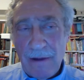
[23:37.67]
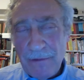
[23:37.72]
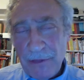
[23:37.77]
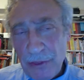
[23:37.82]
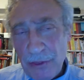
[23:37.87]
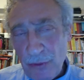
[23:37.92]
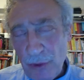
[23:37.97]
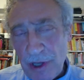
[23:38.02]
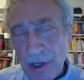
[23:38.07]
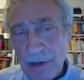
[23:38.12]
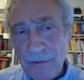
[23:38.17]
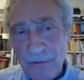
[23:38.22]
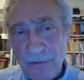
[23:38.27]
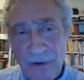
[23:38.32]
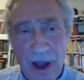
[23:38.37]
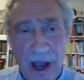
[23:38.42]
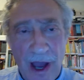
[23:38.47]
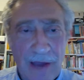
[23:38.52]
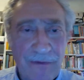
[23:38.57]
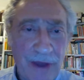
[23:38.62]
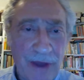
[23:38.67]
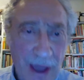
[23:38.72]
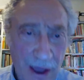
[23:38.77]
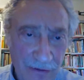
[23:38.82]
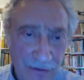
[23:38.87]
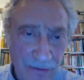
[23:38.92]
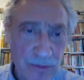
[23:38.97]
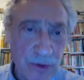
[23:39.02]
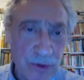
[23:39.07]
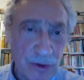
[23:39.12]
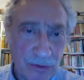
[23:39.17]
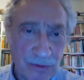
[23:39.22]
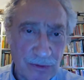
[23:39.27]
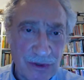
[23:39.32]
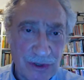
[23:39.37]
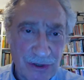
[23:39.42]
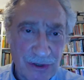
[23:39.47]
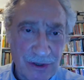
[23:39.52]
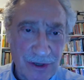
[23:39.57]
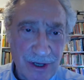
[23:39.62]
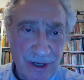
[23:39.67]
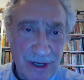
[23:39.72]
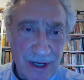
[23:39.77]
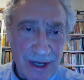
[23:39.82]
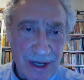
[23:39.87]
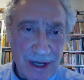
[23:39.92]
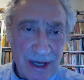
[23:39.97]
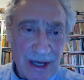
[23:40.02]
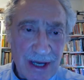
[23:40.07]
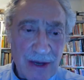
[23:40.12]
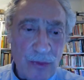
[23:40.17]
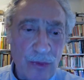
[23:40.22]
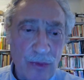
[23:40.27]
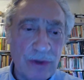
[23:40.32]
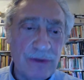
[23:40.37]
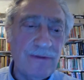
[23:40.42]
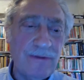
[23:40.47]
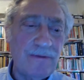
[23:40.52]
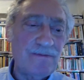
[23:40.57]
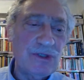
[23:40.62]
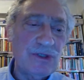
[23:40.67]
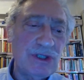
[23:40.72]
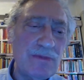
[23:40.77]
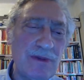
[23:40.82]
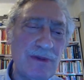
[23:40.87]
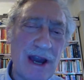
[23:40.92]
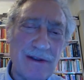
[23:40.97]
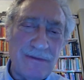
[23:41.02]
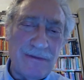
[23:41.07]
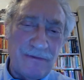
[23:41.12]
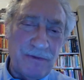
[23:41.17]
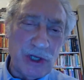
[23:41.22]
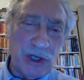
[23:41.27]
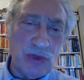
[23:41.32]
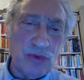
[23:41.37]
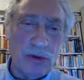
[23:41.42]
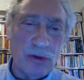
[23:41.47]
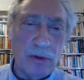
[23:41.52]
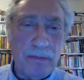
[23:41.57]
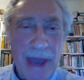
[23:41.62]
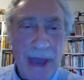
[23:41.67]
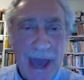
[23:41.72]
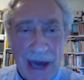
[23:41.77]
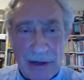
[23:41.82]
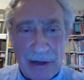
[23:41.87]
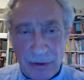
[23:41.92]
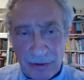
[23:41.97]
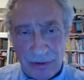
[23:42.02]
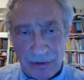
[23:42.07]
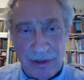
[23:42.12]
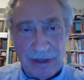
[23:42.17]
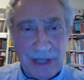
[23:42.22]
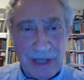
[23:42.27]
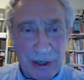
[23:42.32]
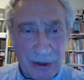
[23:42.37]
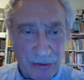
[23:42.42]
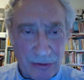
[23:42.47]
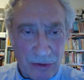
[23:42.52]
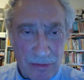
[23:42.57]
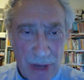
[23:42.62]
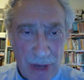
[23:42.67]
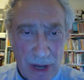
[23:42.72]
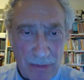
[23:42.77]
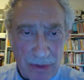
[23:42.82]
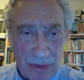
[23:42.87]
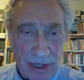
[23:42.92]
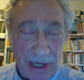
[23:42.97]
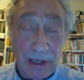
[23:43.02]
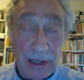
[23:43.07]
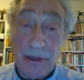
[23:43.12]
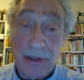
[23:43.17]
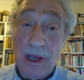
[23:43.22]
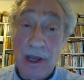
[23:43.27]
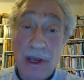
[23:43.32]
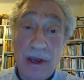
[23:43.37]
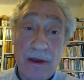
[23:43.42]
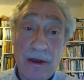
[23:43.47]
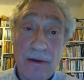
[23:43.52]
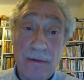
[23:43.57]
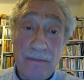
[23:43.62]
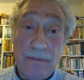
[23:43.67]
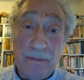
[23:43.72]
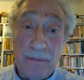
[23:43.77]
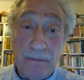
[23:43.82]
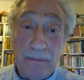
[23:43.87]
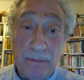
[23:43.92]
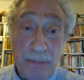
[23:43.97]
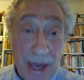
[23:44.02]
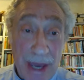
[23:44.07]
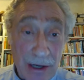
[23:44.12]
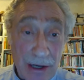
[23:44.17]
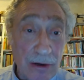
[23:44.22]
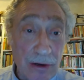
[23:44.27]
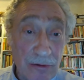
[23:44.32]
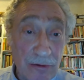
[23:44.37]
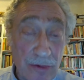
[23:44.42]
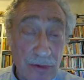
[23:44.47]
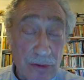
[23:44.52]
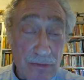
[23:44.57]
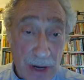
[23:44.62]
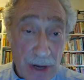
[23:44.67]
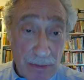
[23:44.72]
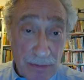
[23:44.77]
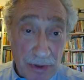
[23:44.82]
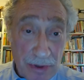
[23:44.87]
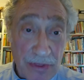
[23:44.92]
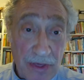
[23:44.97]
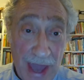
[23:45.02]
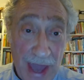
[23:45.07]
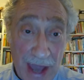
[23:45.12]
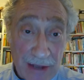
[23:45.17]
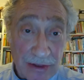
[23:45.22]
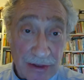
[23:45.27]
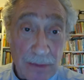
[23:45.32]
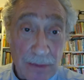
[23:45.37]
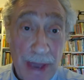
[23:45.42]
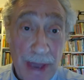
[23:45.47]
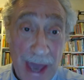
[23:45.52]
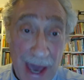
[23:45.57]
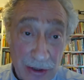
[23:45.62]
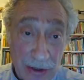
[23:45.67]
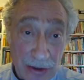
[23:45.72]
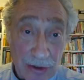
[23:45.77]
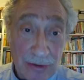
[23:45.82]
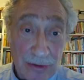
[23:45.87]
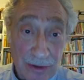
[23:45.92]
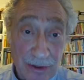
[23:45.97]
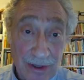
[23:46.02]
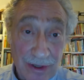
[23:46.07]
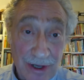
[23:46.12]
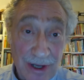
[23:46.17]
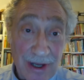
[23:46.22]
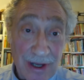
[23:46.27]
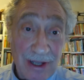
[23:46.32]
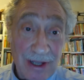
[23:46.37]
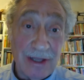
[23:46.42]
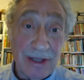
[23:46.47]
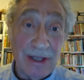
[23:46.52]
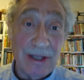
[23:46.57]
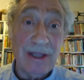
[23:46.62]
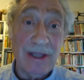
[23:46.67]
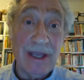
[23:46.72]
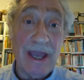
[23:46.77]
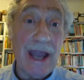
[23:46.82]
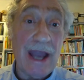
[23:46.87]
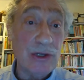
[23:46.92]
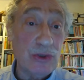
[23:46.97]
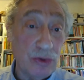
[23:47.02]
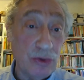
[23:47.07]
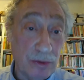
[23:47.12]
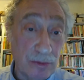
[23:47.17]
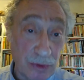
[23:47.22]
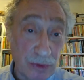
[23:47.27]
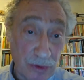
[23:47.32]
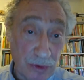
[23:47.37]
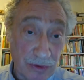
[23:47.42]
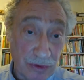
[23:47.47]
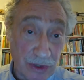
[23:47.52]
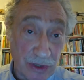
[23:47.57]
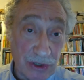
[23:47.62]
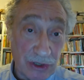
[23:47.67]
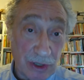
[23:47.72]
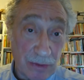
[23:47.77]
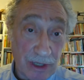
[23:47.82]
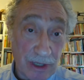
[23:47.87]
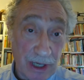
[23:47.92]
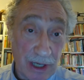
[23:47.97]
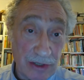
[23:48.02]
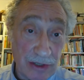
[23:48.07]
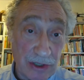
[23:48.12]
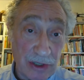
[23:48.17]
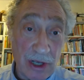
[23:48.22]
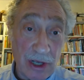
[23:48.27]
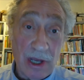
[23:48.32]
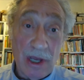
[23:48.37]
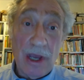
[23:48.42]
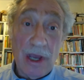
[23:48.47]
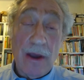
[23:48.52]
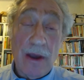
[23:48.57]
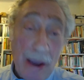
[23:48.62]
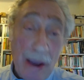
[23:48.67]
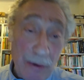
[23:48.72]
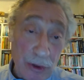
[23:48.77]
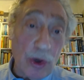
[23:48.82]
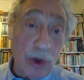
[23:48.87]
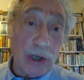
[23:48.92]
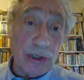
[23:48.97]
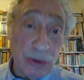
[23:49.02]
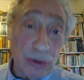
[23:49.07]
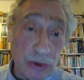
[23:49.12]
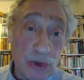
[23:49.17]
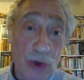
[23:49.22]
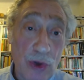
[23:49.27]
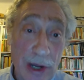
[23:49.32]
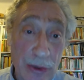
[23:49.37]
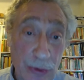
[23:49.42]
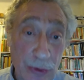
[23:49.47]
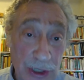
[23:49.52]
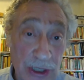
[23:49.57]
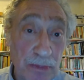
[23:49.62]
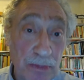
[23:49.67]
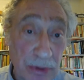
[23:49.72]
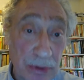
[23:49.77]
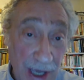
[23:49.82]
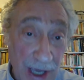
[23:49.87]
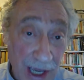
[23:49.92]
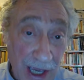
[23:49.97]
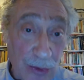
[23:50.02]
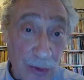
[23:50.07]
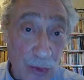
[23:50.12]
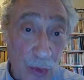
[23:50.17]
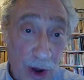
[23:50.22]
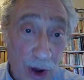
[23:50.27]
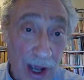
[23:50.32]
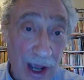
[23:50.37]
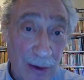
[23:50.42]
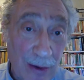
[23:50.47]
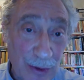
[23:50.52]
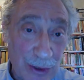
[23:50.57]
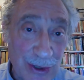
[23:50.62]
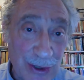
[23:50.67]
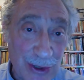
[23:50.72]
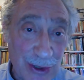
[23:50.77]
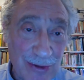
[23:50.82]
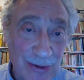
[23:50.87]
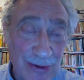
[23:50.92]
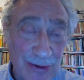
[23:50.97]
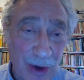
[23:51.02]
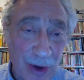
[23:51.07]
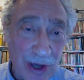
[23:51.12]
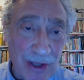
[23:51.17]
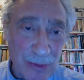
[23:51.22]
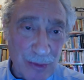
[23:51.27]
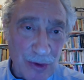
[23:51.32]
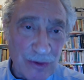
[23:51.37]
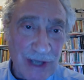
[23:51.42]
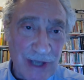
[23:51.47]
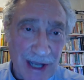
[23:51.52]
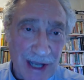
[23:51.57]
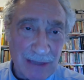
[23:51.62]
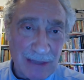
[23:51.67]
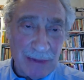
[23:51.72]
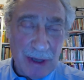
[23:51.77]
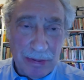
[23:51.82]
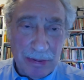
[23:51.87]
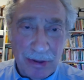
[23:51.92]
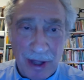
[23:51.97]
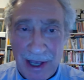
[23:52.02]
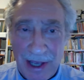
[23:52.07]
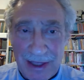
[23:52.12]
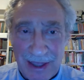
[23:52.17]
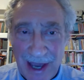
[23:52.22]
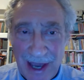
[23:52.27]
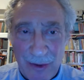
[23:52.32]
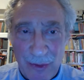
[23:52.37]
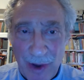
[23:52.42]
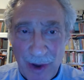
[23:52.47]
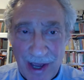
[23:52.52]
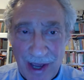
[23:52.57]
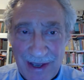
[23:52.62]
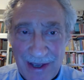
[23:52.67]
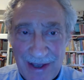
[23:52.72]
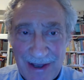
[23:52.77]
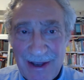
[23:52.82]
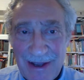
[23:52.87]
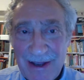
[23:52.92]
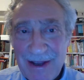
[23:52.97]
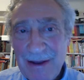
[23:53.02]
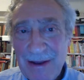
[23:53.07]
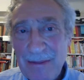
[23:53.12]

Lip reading: of 3 to 5 half moves with some kind of visual pattern that they could remember. They could better remember the pattern, than the actual moves in some cases. I would also try to explain why the moves had to be played that way,